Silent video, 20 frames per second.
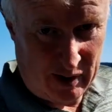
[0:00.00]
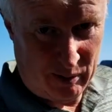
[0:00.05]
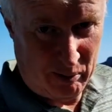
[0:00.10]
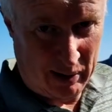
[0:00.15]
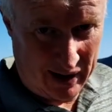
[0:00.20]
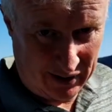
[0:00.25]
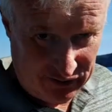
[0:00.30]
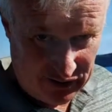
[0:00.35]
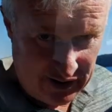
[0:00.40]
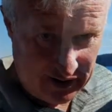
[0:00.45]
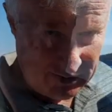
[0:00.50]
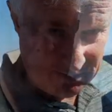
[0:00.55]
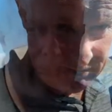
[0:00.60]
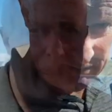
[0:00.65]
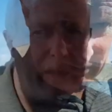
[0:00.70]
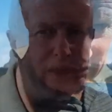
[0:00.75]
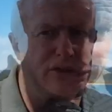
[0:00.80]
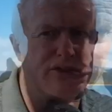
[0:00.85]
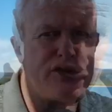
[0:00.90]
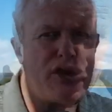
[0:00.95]
our batteries.
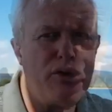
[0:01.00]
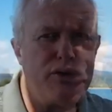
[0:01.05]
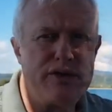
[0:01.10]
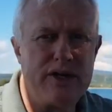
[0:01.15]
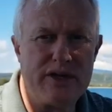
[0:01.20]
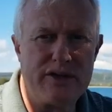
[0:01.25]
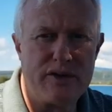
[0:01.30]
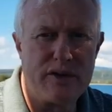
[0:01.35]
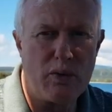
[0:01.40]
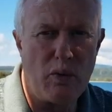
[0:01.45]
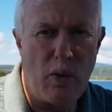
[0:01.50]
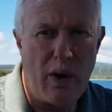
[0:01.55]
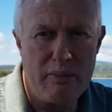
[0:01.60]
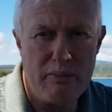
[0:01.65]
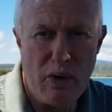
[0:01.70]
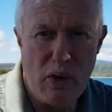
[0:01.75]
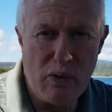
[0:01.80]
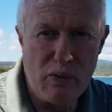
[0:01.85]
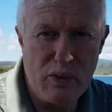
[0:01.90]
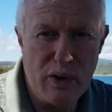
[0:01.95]
So just
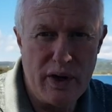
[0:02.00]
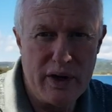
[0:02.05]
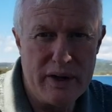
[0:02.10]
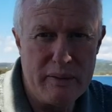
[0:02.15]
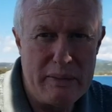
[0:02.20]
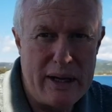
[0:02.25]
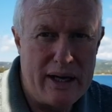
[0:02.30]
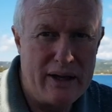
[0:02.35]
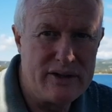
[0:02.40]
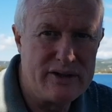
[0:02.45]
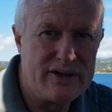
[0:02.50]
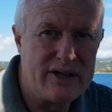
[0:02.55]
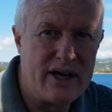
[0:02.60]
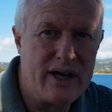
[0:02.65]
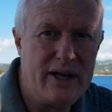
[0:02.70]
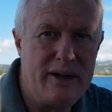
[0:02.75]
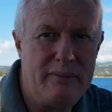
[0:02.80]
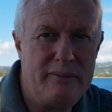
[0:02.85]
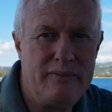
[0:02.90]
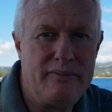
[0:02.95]
one more word about
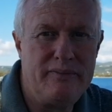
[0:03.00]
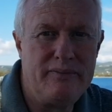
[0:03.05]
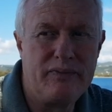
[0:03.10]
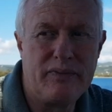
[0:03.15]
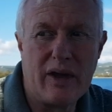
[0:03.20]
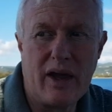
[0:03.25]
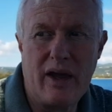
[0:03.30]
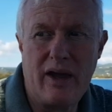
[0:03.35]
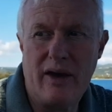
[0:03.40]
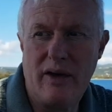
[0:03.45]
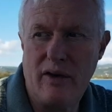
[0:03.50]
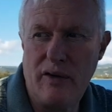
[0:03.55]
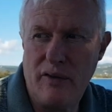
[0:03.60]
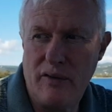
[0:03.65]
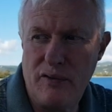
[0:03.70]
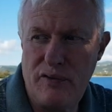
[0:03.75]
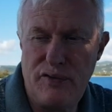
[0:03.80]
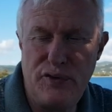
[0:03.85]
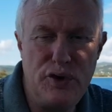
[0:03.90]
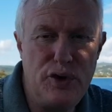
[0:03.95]
um,
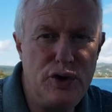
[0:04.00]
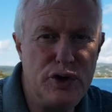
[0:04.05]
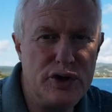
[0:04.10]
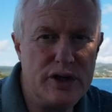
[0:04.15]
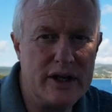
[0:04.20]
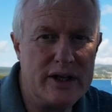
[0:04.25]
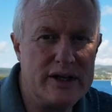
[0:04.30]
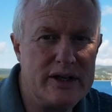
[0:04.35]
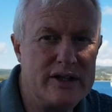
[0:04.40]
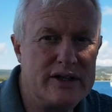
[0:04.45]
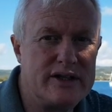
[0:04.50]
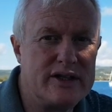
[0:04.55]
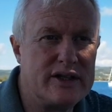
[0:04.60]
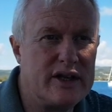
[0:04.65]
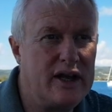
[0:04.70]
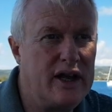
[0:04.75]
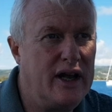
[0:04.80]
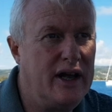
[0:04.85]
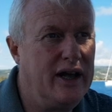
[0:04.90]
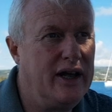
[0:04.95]
food and
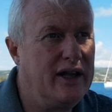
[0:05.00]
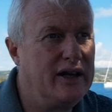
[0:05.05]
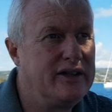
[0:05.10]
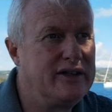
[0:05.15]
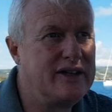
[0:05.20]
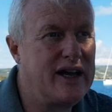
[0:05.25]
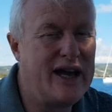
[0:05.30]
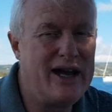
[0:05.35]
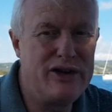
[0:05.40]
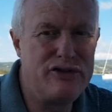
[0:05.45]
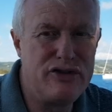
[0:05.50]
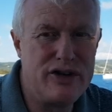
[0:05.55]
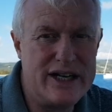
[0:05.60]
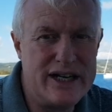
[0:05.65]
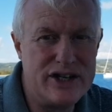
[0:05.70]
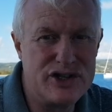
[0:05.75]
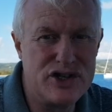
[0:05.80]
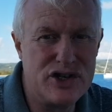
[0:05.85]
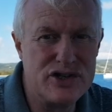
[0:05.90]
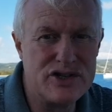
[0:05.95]
uh,
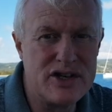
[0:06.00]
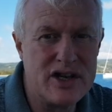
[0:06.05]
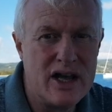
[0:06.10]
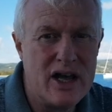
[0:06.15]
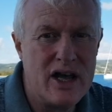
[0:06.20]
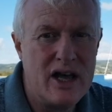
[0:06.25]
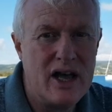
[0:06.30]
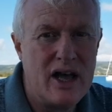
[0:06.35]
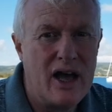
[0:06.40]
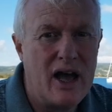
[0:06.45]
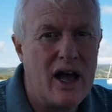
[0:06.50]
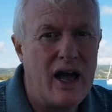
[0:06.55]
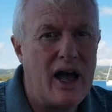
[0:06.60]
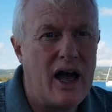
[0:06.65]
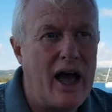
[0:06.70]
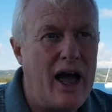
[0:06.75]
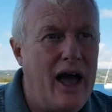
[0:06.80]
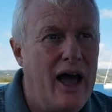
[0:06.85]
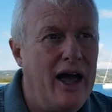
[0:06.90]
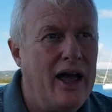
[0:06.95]
dietary issues.
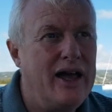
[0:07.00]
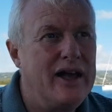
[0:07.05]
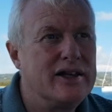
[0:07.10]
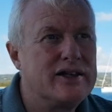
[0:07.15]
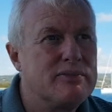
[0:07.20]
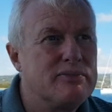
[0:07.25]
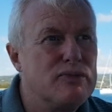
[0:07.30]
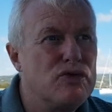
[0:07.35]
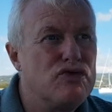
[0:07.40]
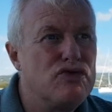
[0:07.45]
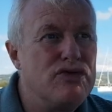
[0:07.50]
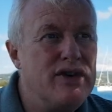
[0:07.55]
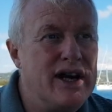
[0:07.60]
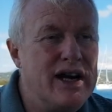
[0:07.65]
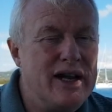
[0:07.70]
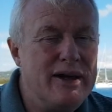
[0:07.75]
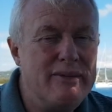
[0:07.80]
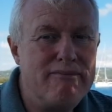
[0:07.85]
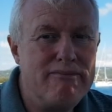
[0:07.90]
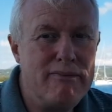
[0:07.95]
Uh, it's
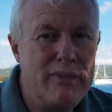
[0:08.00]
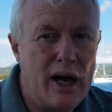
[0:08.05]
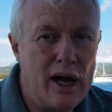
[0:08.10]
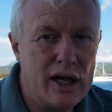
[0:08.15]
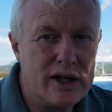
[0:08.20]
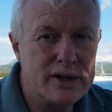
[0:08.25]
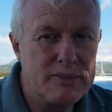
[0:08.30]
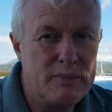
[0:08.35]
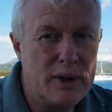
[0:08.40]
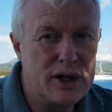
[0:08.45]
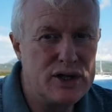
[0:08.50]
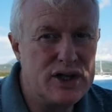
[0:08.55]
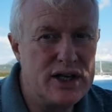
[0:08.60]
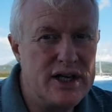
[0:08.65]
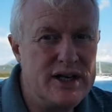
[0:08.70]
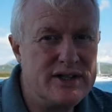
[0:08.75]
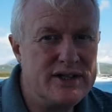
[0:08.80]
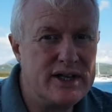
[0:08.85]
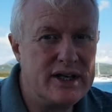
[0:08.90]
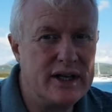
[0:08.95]
really much, much
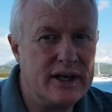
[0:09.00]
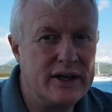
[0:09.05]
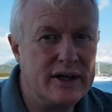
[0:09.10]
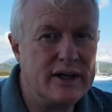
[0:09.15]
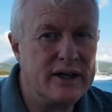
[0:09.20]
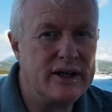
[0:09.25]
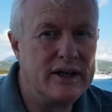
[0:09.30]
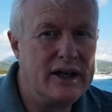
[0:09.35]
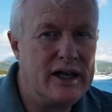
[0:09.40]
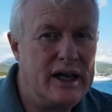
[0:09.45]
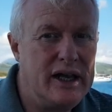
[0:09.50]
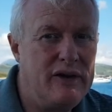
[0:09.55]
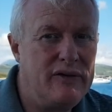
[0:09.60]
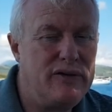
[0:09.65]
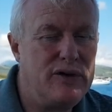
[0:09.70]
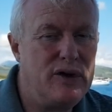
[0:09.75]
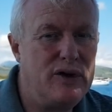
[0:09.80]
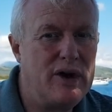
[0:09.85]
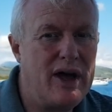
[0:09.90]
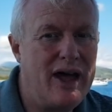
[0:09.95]
easier
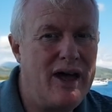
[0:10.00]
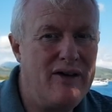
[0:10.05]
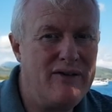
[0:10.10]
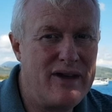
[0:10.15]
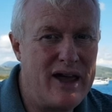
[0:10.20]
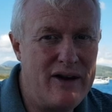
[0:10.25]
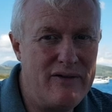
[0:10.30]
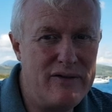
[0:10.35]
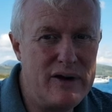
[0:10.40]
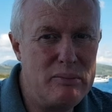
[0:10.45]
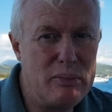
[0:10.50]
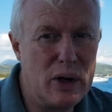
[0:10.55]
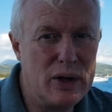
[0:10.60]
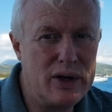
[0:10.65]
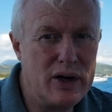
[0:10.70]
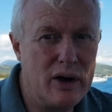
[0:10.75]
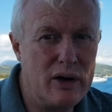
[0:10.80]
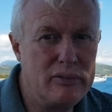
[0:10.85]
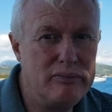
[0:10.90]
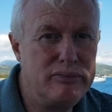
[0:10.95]
if you have
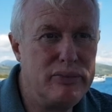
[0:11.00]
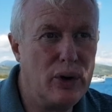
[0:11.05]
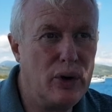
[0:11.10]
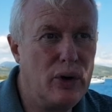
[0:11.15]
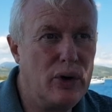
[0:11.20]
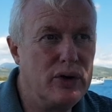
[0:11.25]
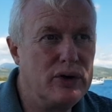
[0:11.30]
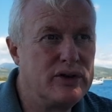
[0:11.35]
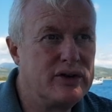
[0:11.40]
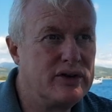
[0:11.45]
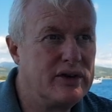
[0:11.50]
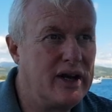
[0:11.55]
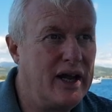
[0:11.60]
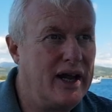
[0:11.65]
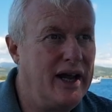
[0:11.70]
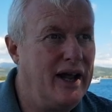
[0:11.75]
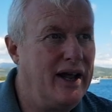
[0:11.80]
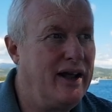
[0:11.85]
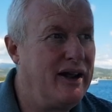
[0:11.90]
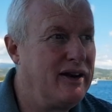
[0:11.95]
everybody on board
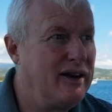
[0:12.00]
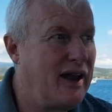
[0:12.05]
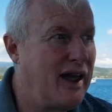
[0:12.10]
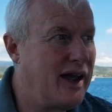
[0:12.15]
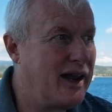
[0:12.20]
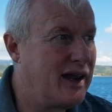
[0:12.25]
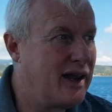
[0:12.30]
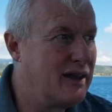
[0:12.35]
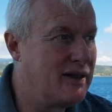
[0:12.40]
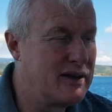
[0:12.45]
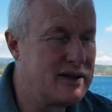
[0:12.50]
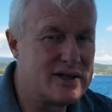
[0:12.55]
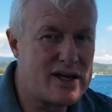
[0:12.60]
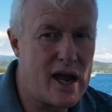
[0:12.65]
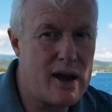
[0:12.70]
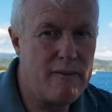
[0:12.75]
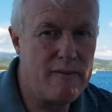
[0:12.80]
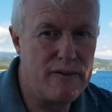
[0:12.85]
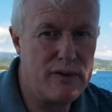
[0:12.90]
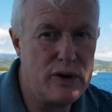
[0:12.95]
uh, liking the
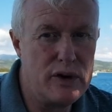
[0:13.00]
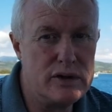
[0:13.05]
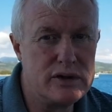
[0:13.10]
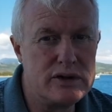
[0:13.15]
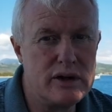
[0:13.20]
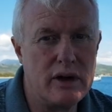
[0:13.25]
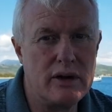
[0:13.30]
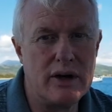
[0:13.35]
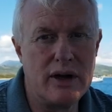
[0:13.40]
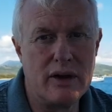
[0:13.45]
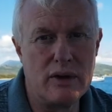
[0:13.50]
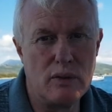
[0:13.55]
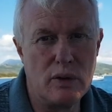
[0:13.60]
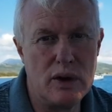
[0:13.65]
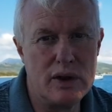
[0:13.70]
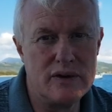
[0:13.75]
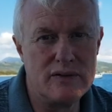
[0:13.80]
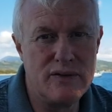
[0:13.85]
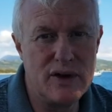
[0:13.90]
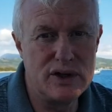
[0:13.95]
same food. So in other
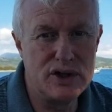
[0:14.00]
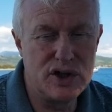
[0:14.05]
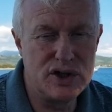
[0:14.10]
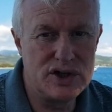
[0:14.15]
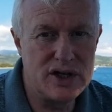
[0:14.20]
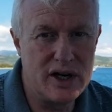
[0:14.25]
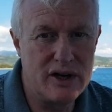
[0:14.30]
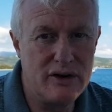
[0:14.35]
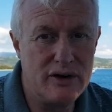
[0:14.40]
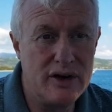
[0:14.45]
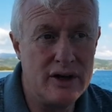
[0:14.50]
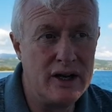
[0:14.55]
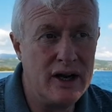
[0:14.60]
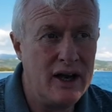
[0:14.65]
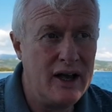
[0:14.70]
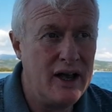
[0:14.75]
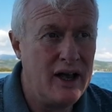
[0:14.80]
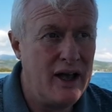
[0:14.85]
words, vegetarian.